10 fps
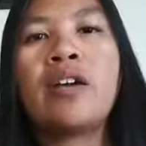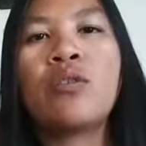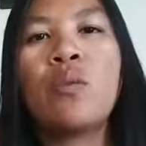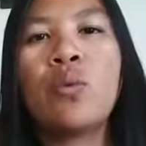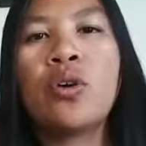I
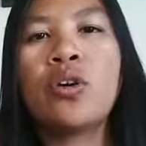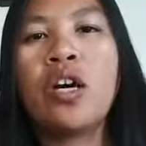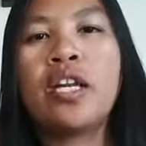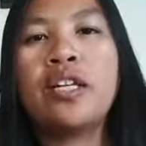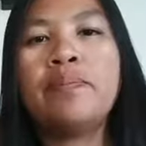could
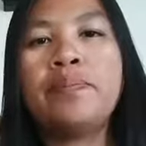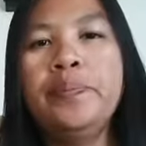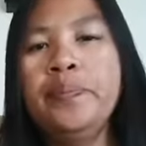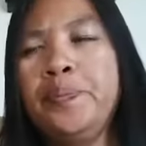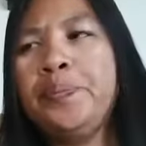work on it.
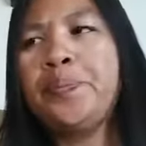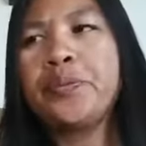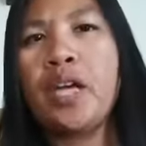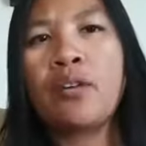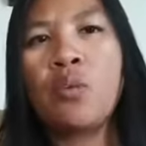
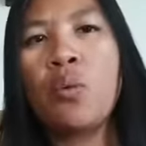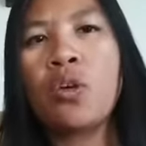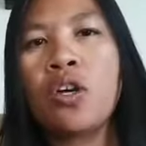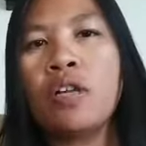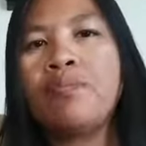I could
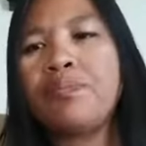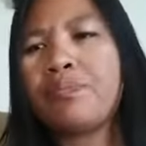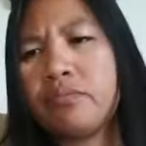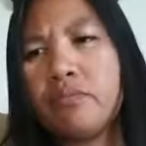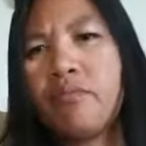work on
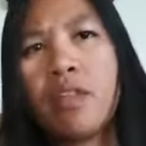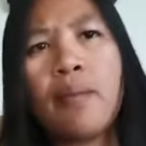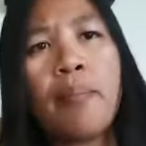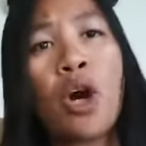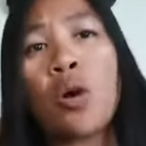
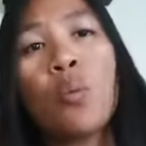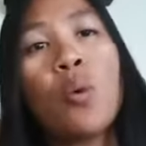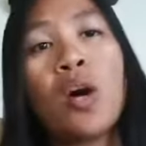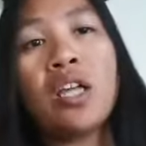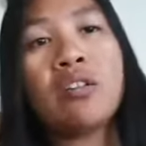part
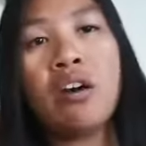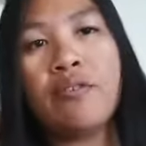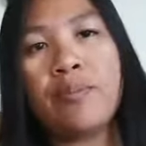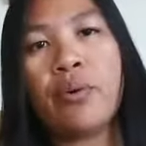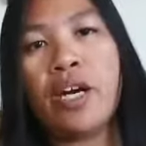1
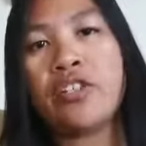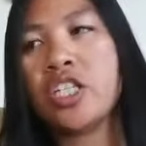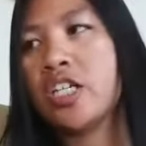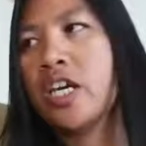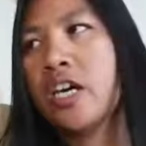of the
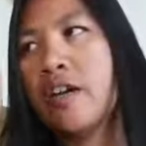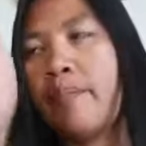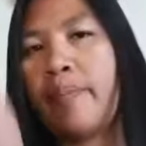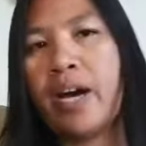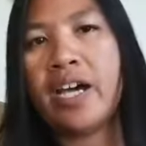project
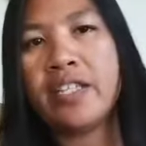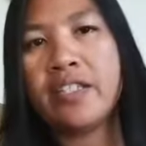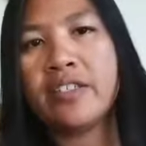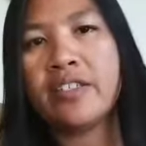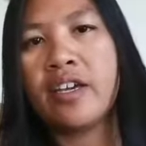by
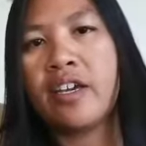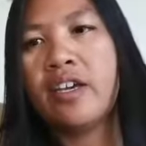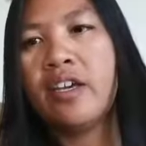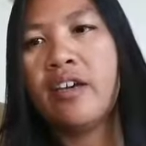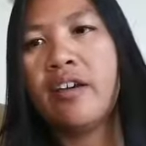this
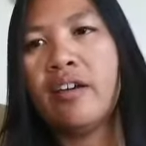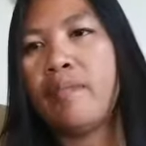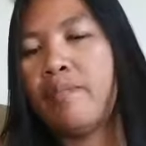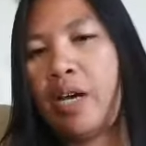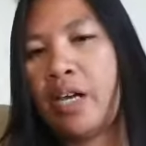day,
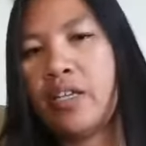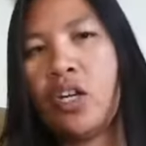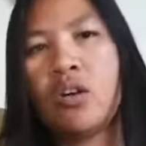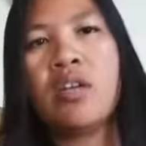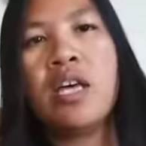like by,
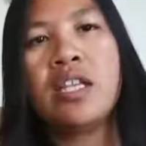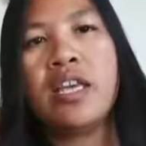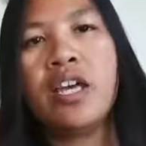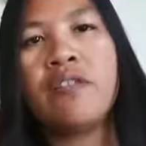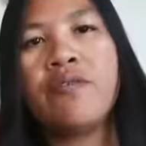
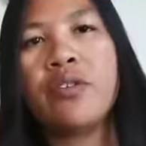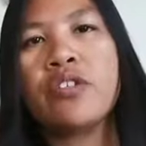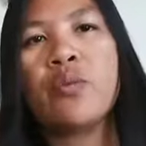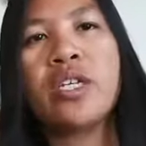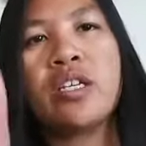the end of
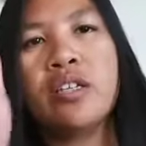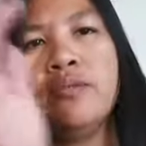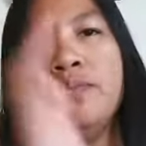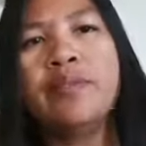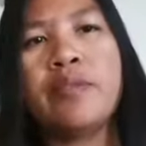first week,
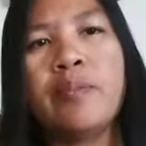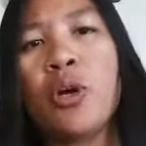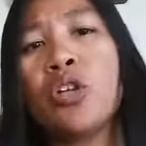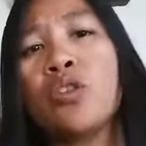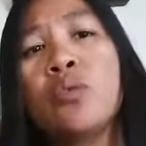the
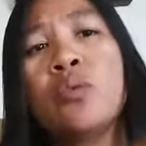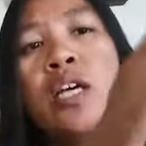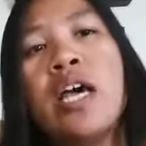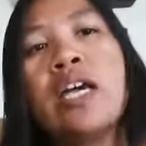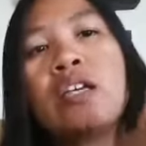part
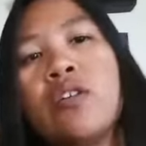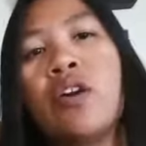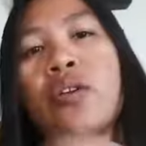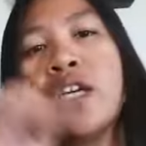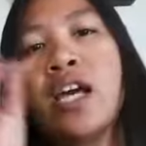2,
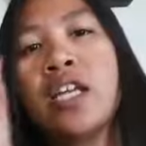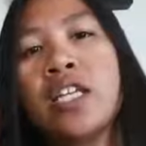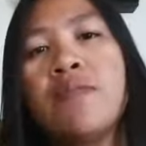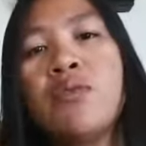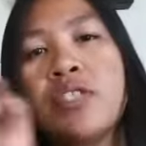you kind
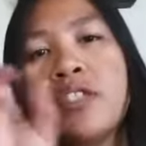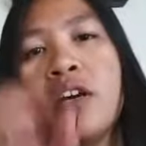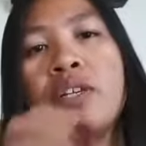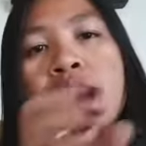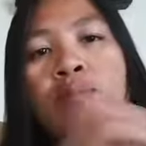of give
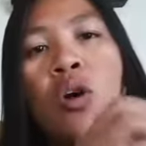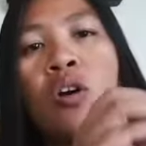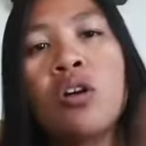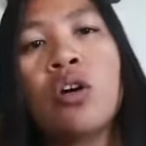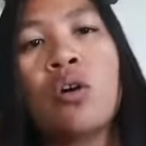yourself a
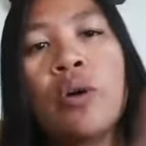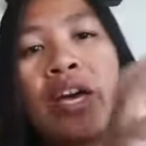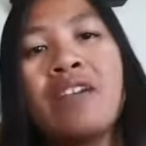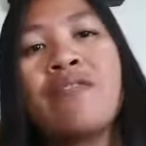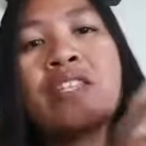small
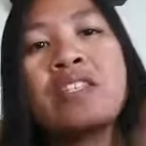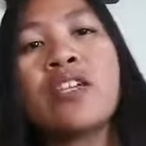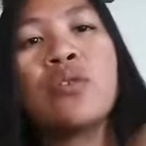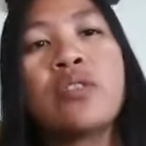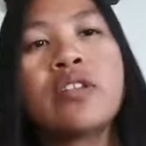goal every
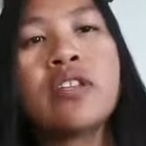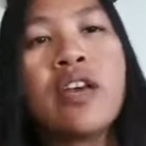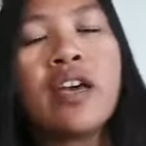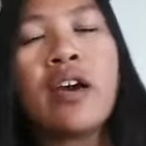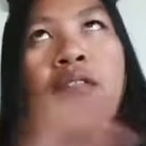single
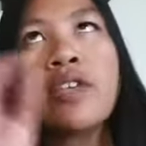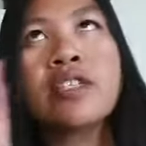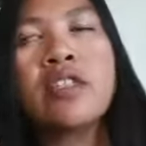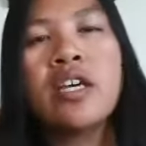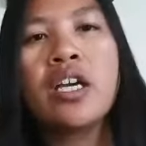day,
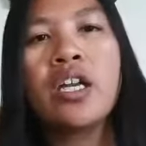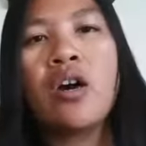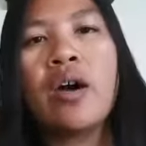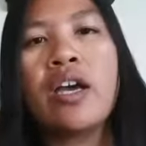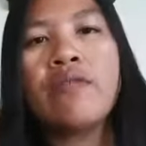
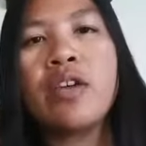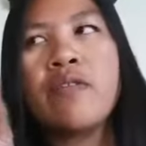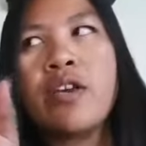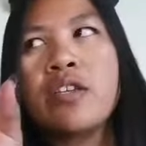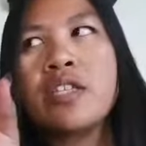
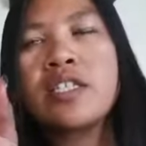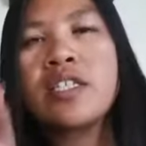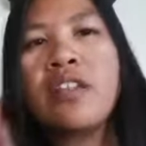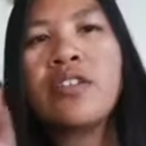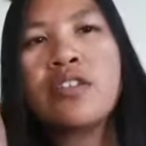if
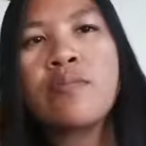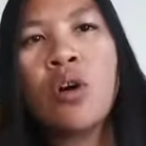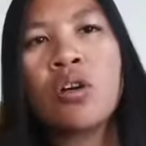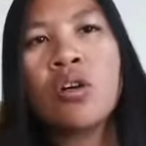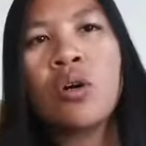set the
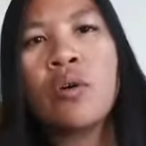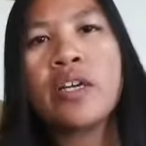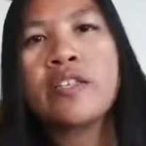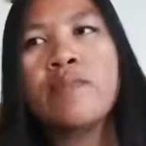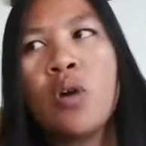small goal
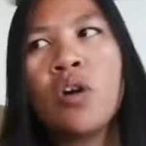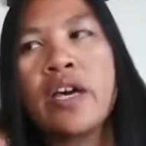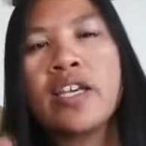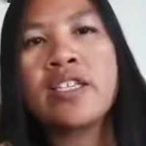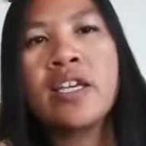as small
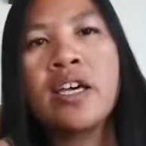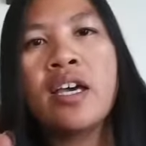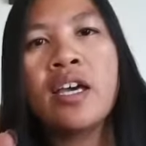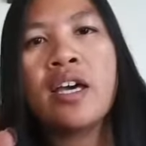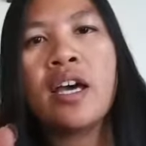as
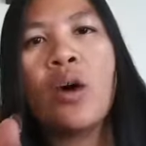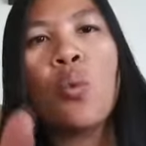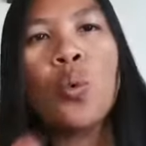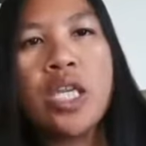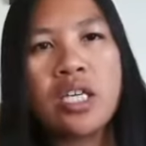
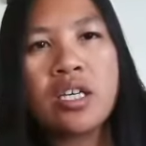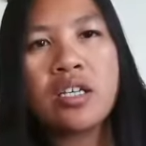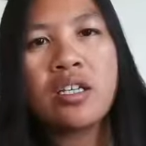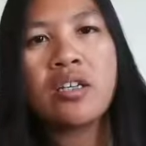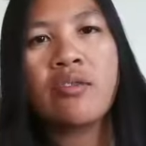a week,
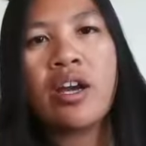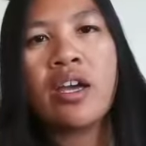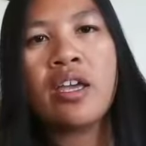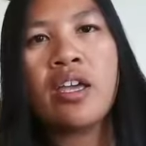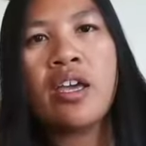
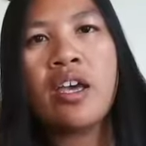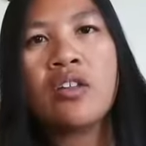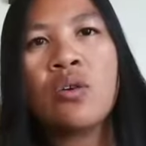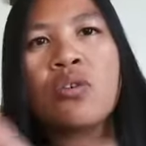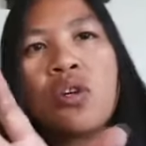right?
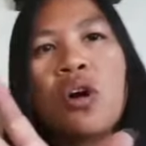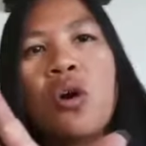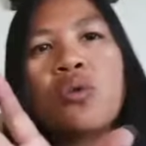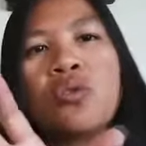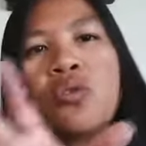Don't
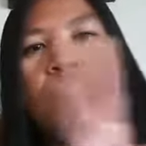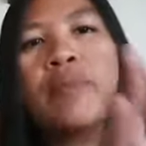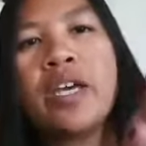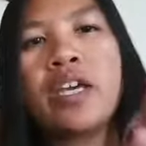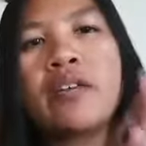go too
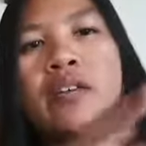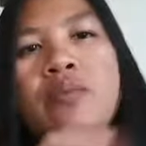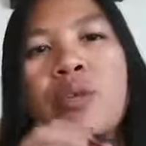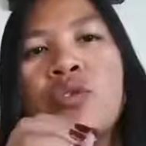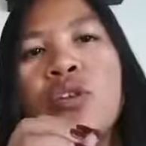big,
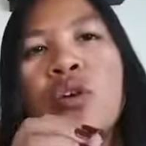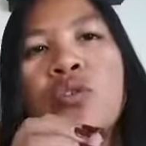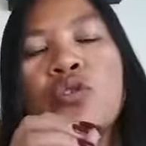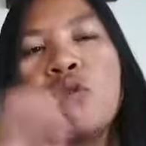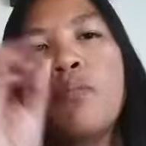because when you're
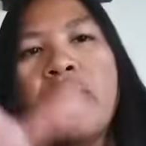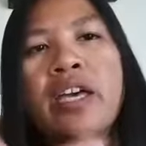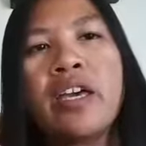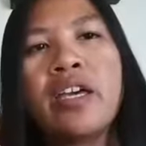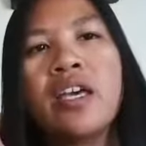going too
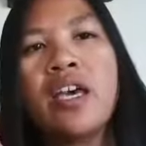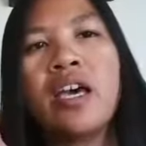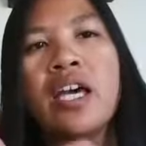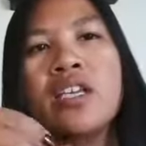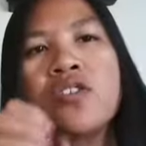big,
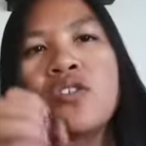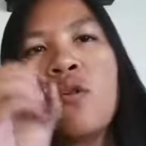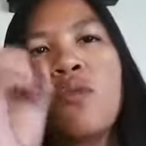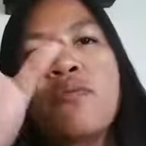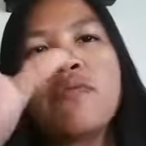it's
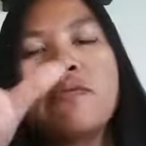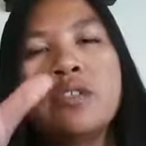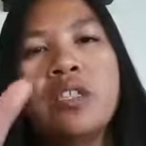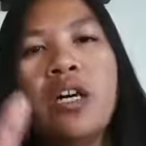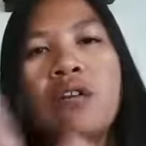so,
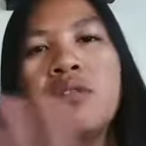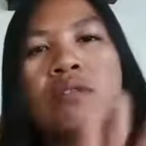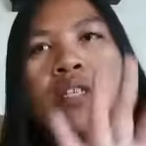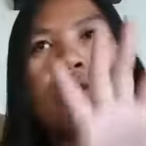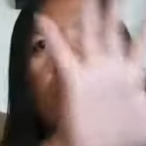
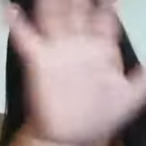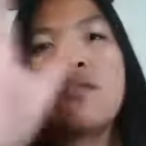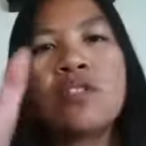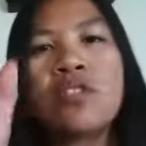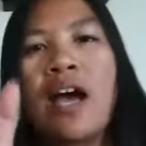it's
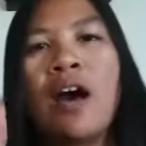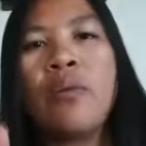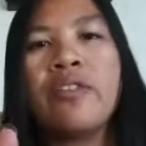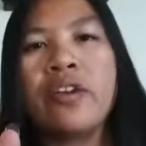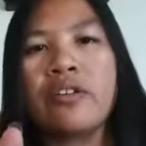just
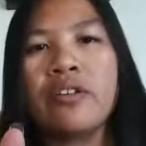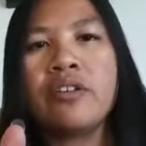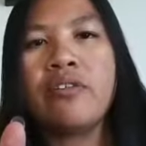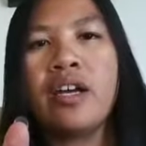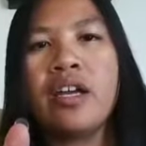out there,
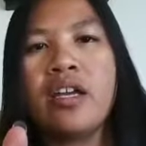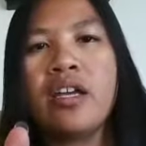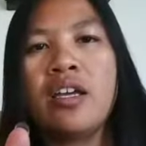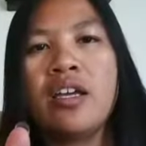right?